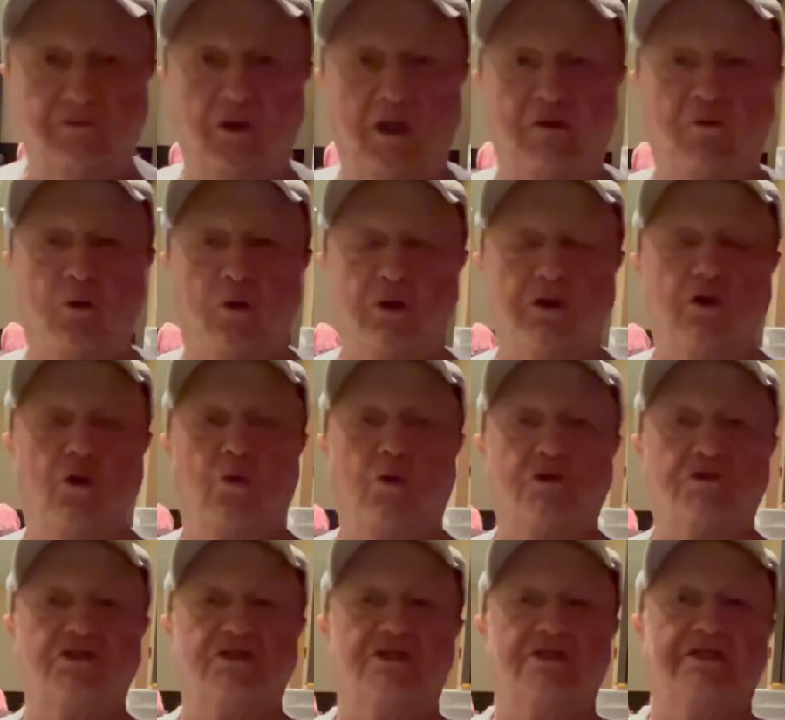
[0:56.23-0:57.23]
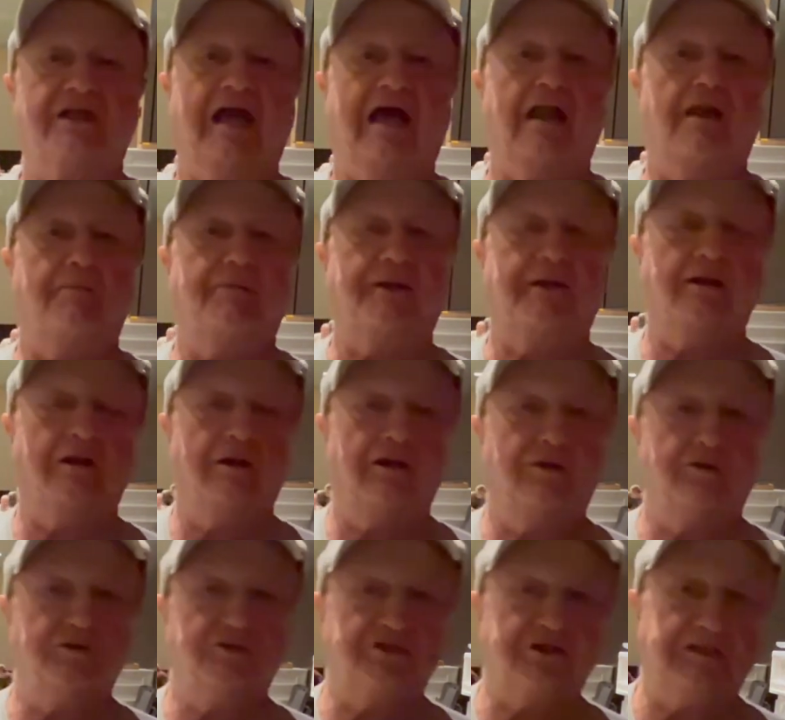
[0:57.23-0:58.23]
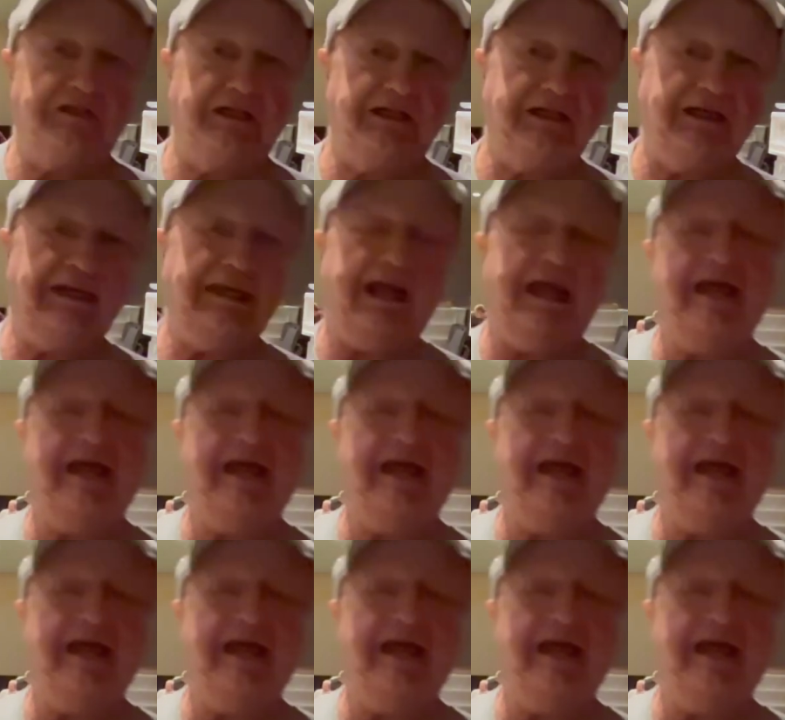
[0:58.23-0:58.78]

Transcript: they wanted the horses galloping close. And then they